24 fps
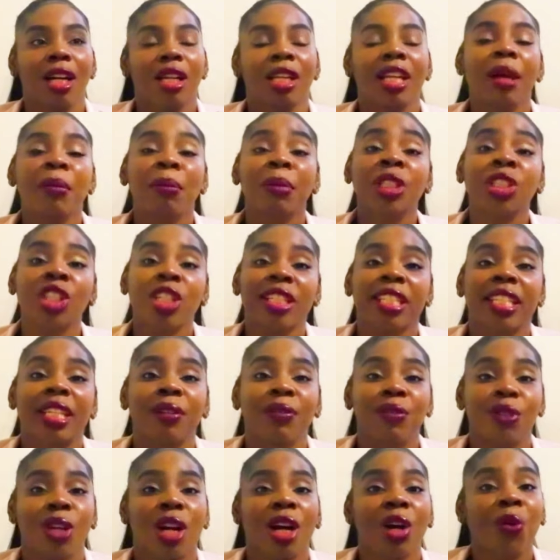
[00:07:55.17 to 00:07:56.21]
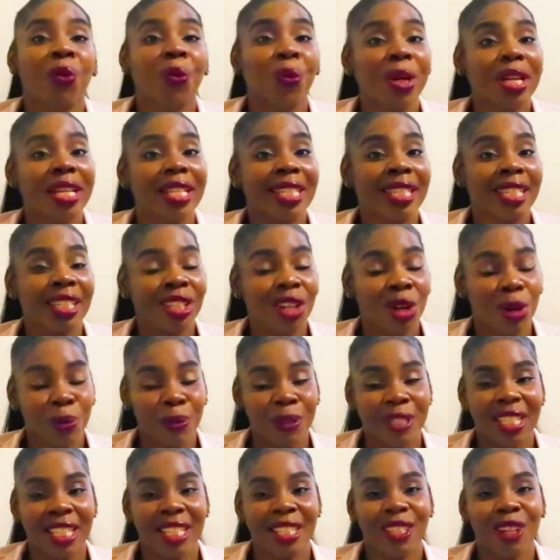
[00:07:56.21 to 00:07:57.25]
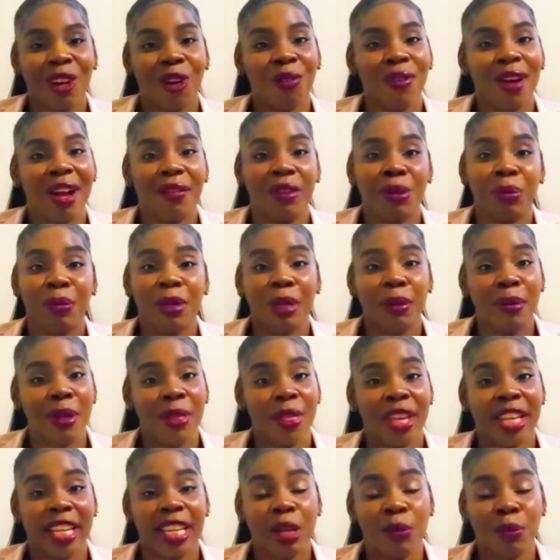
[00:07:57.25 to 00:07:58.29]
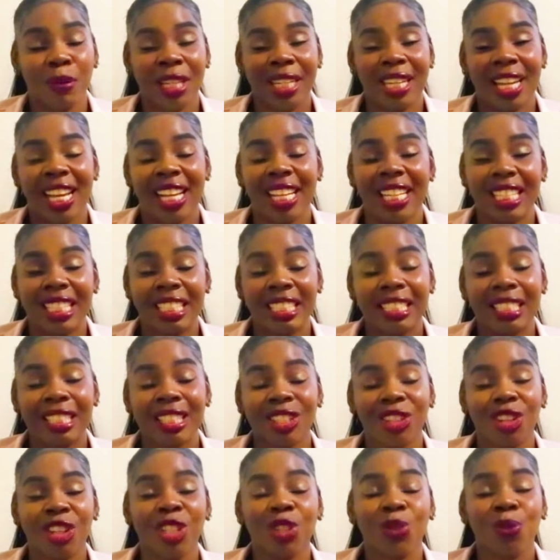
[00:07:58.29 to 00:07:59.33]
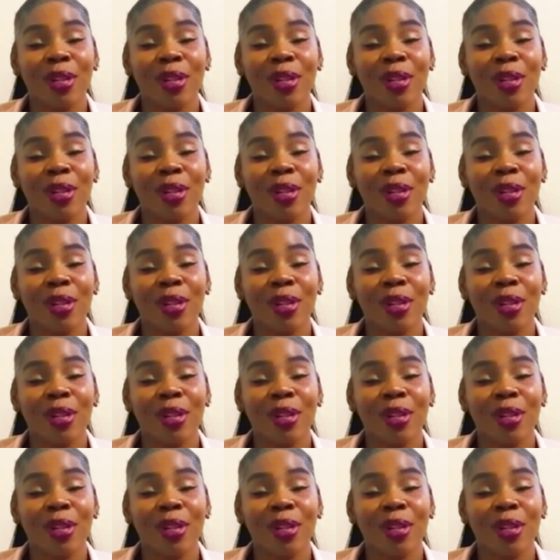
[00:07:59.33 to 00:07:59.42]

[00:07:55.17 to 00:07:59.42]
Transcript: let me just give you a quick synopsis of having baby in the Cayman Islands. So in